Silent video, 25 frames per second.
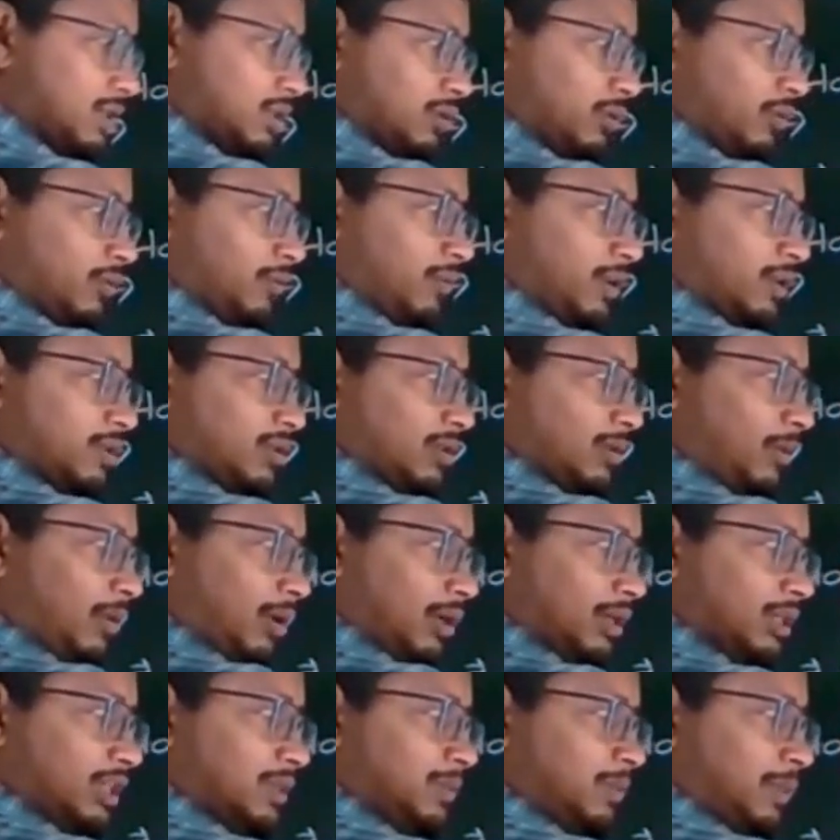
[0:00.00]
first of
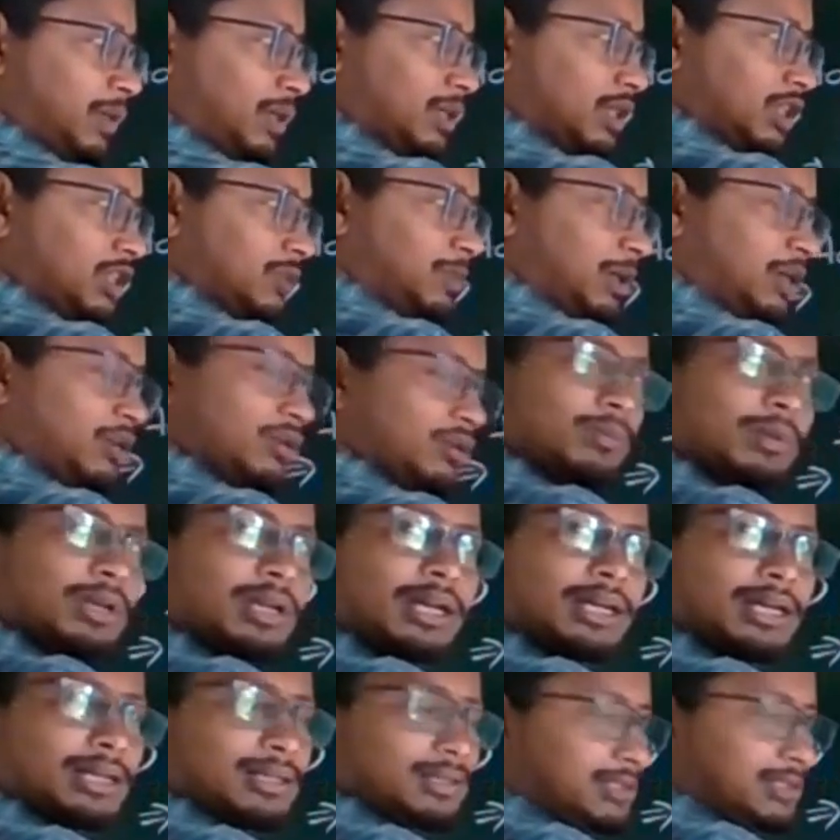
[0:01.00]
all, this part will
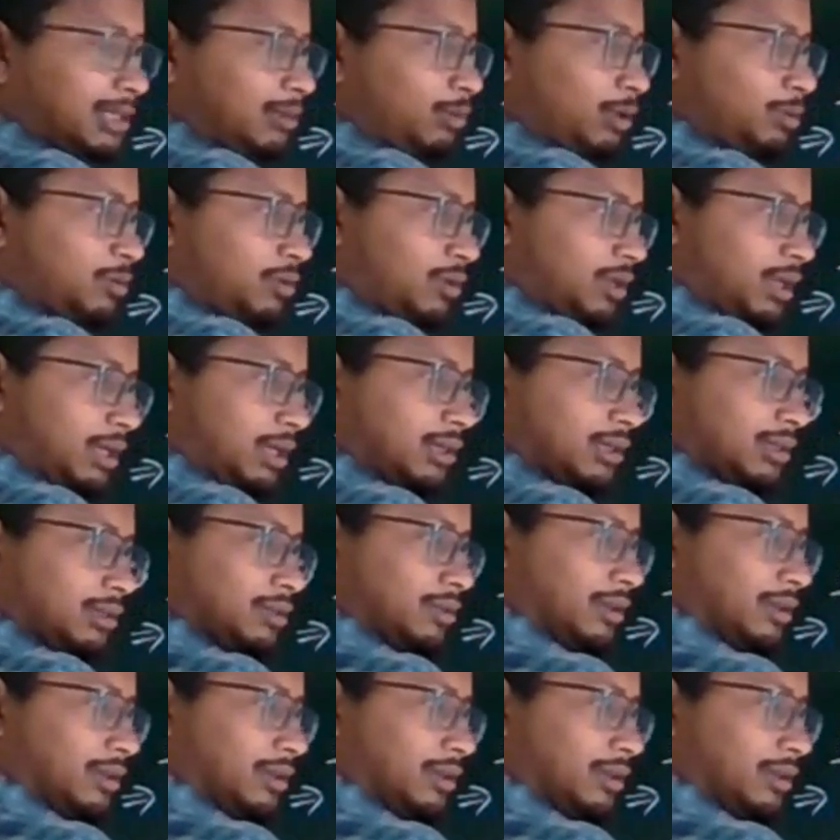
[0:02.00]
be like LCM I have to take.